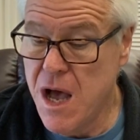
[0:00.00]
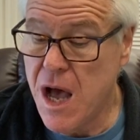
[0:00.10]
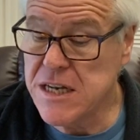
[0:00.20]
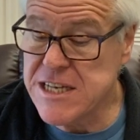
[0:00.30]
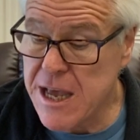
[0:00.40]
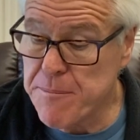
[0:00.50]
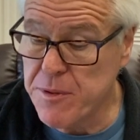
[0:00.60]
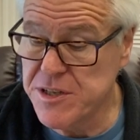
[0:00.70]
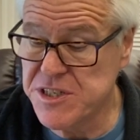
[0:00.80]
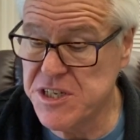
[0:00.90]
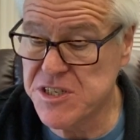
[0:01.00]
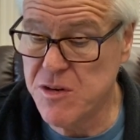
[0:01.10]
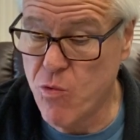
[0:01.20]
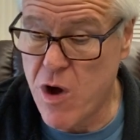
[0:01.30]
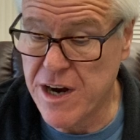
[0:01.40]
A temple
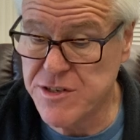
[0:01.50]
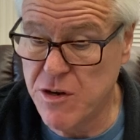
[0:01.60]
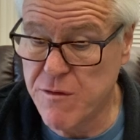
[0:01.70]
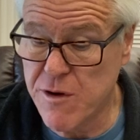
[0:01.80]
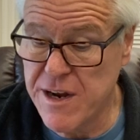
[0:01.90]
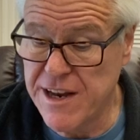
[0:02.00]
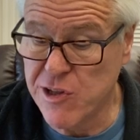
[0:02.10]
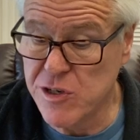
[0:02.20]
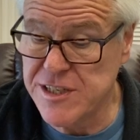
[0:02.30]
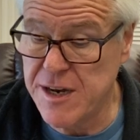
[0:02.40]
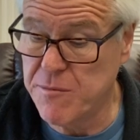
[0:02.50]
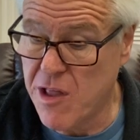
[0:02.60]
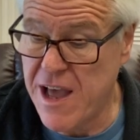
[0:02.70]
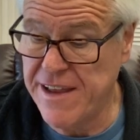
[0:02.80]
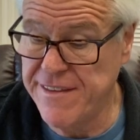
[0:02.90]
assistant walked over and looked at him
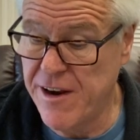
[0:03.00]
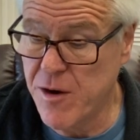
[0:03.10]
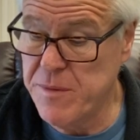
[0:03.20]
lying there,